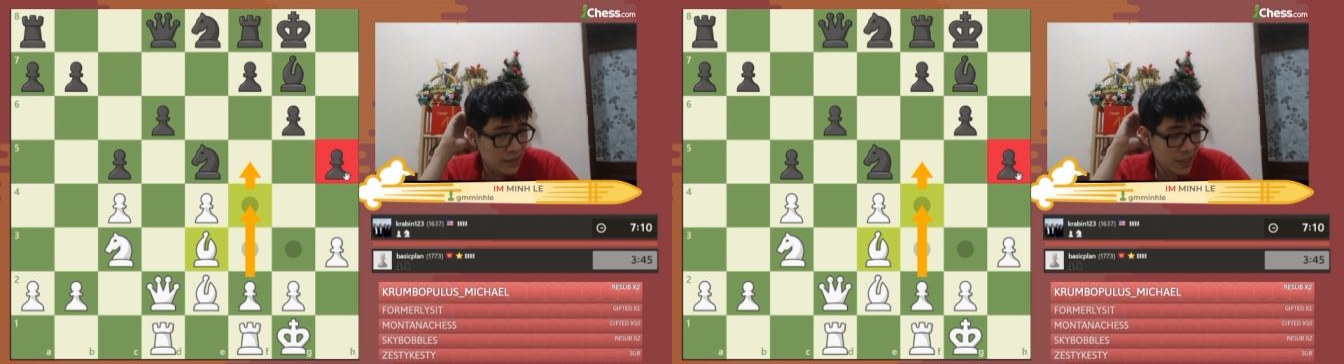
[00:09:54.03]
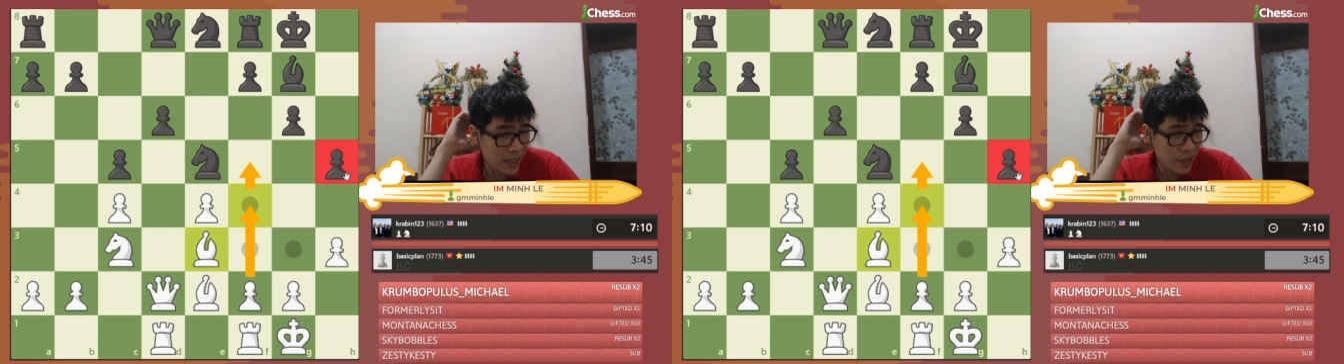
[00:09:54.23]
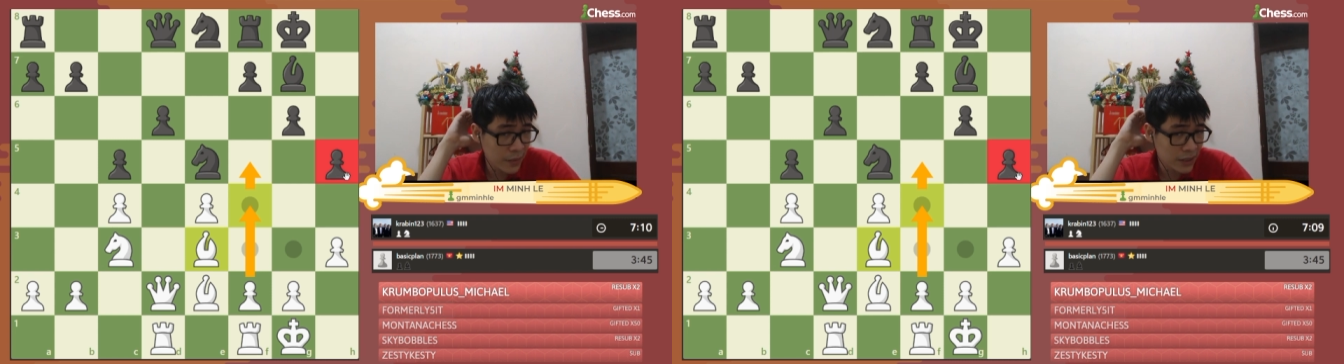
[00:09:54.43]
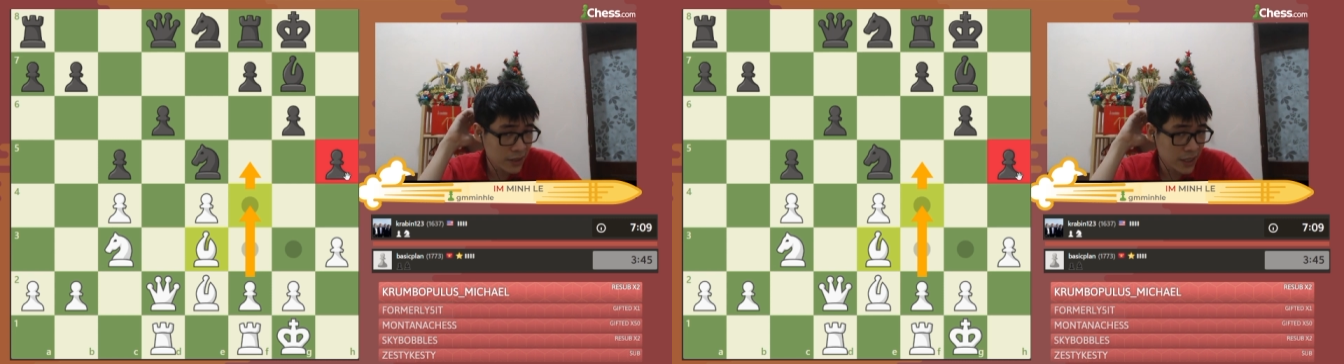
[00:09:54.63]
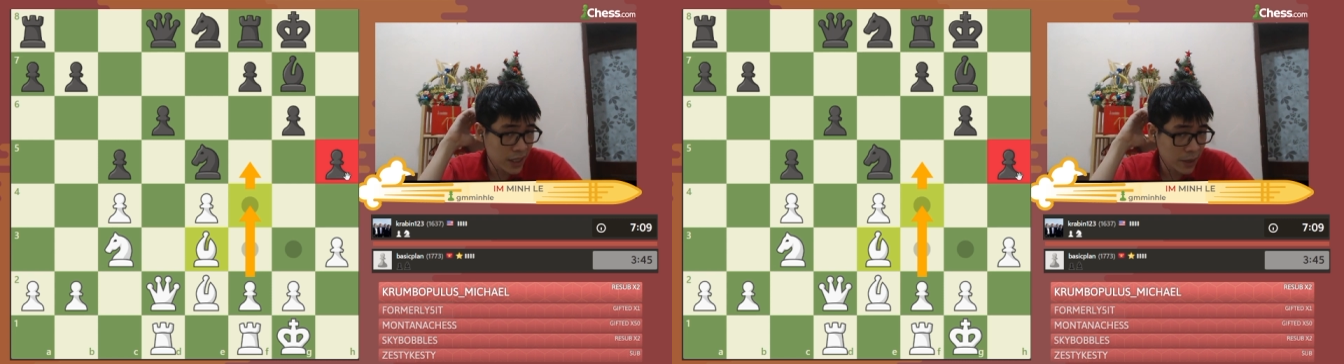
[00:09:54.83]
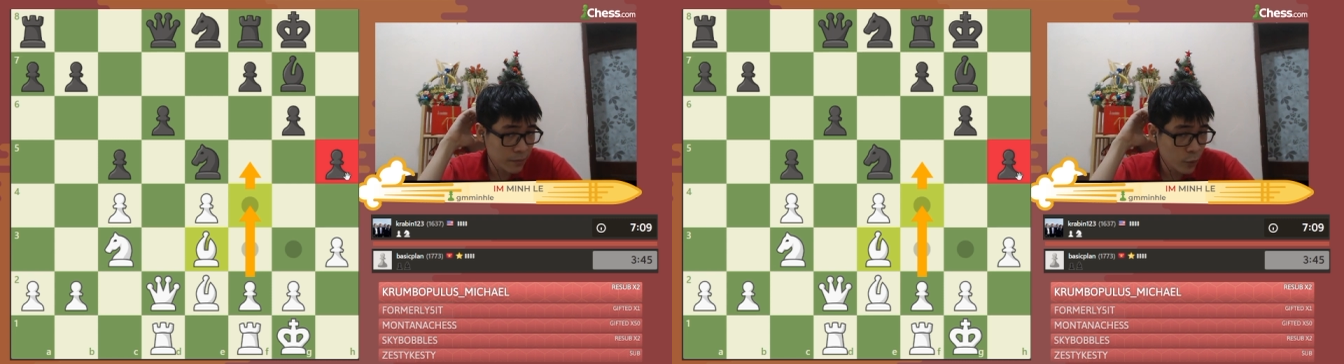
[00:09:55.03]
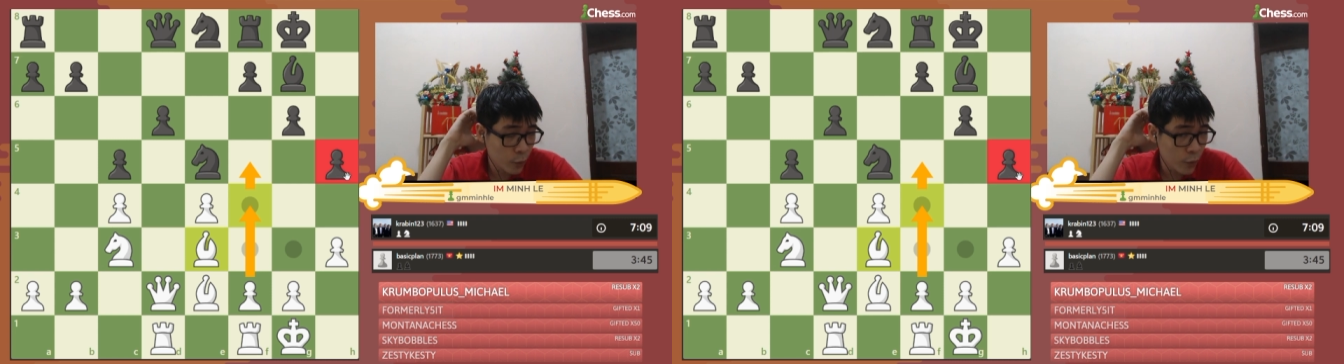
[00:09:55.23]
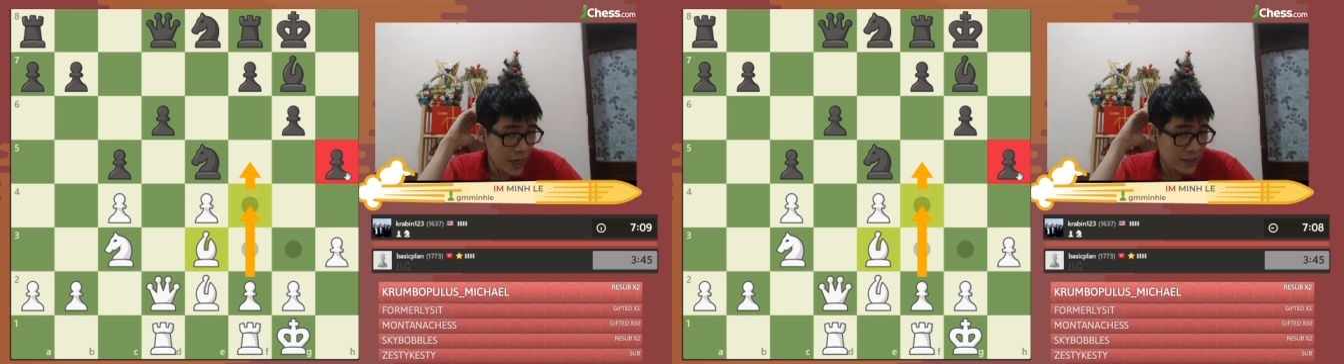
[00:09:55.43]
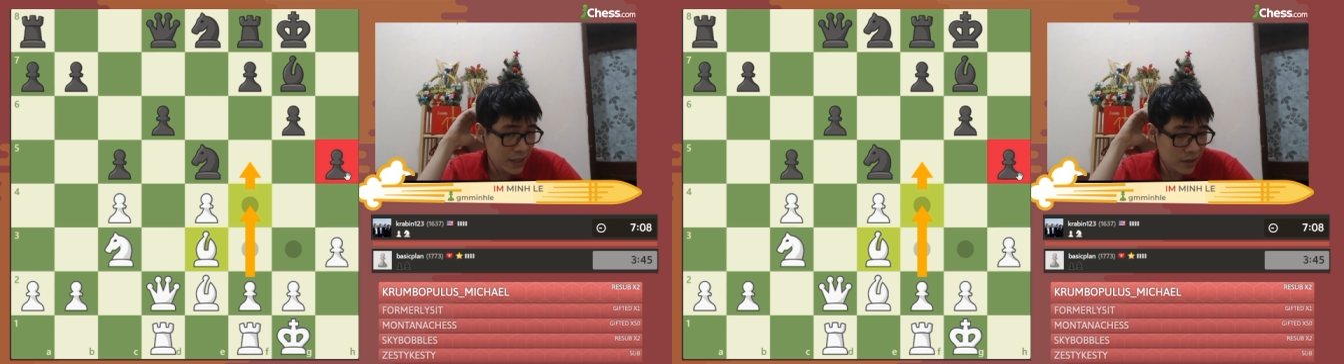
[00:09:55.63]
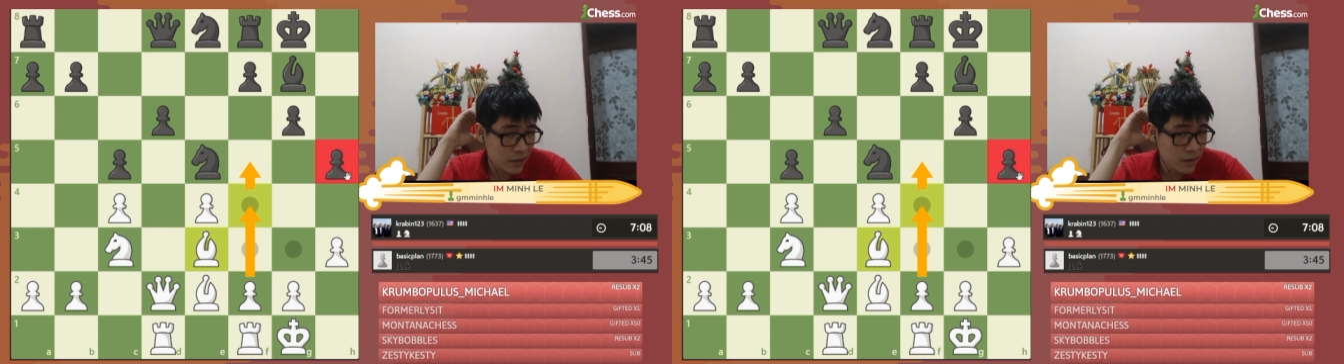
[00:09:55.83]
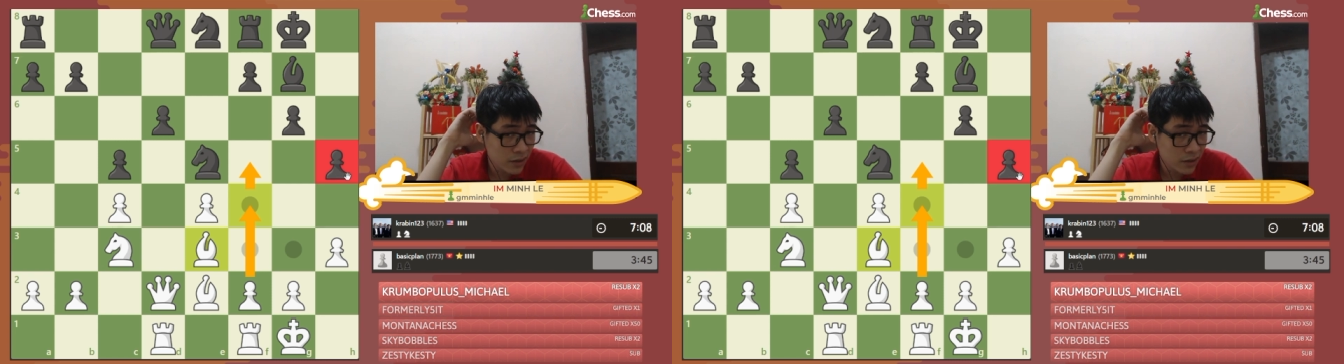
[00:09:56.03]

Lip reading: he allowed me to attacking him quite, I think.